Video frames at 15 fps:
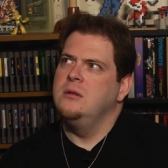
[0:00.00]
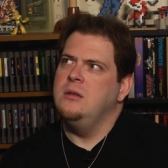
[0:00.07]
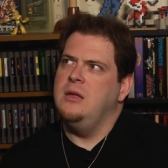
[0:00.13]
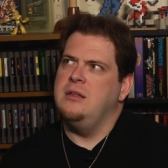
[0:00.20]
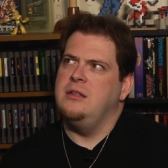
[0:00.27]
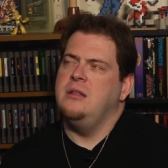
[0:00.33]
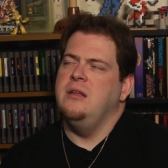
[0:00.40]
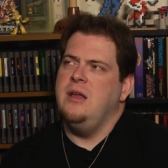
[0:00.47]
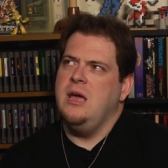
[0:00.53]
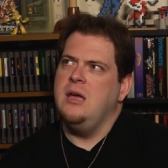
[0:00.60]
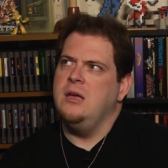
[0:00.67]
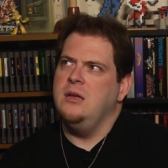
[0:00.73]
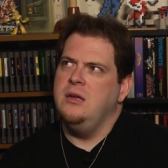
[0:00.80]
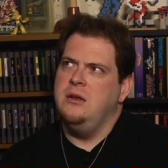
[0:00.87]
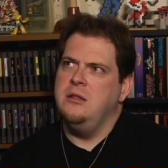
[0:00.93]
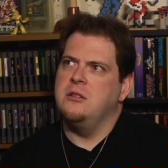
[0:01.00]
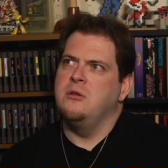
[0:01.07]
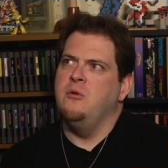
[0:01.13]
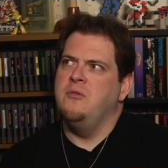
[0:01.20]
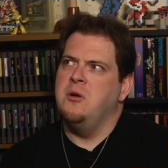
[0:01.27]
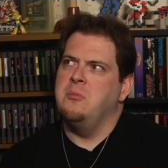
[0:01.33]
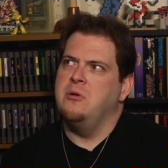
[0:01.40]
that is today, it is
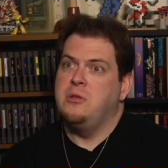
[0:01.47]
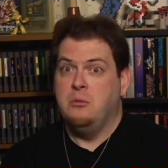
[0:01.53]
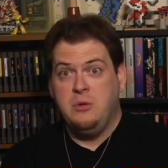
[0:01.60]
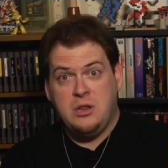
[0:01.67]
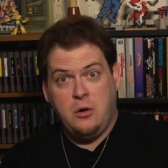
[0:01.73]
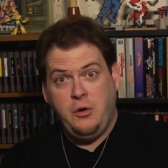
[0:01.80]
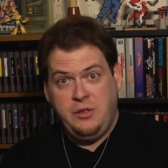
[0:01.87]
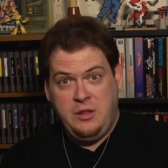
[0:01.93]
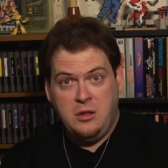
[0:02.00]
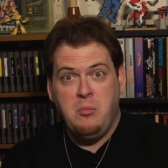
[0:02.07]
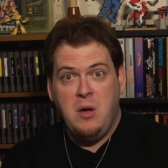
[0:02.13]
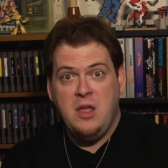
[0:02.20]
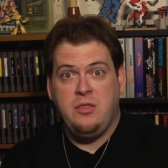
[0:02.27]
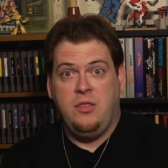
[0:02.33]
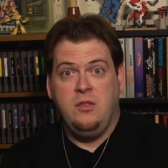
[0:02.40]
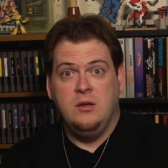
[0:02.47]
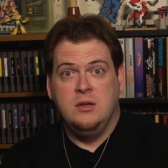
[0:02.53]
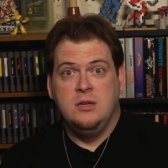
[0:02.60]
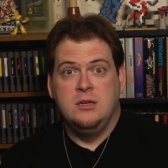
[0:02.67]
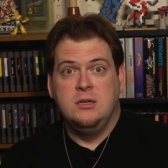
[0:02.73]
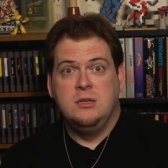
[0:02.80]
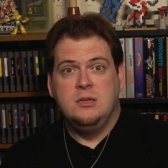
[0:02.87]
November. So we start this month,
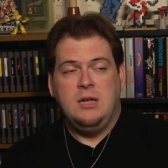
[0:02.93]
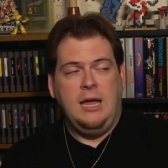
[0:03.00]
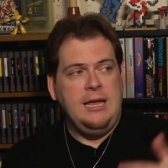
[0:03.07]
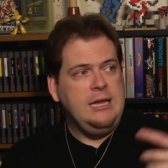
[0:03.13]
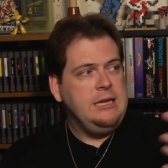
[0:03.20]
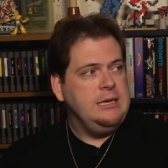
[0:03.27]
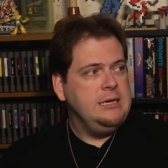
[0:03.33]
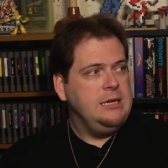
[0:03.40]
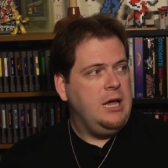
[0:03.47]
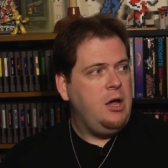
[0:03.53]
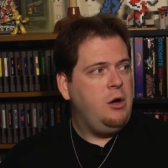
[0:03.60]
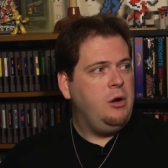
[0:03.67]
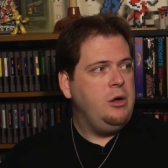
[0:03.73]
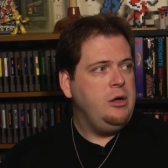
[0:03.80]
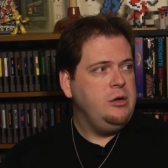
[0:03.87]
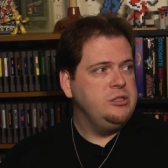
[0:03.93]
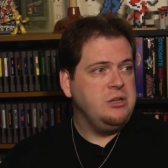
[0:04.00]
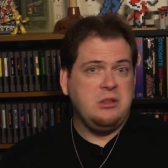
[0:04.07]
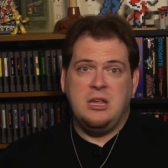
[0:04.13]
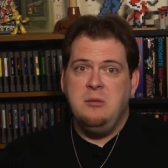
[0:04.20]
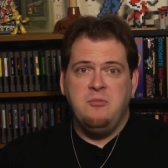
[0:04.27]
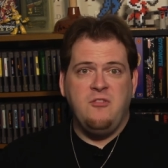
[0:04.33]
and
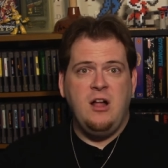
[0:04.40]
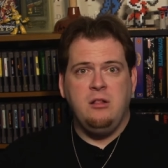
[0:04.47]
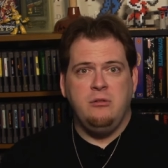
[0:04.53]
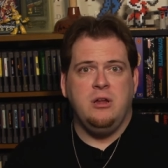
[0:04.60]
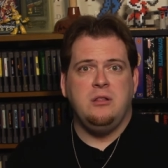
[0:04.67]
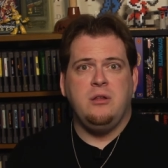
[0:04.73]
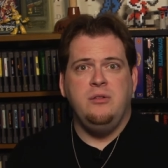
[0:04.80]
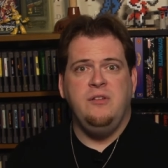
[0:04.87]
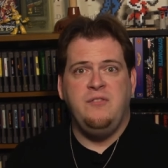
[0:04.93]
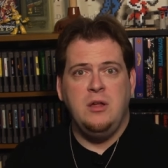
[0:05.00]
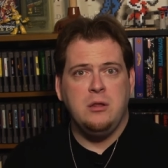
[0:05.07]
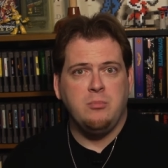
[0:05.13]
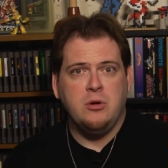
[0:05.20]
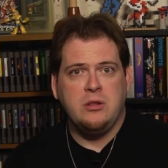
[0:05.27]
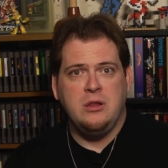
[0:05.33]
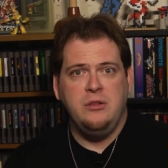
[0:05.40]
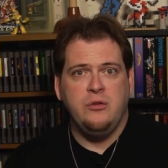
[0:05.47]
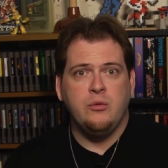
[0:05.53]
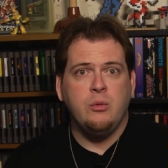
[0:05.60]
just keep following us on the Facebooks and the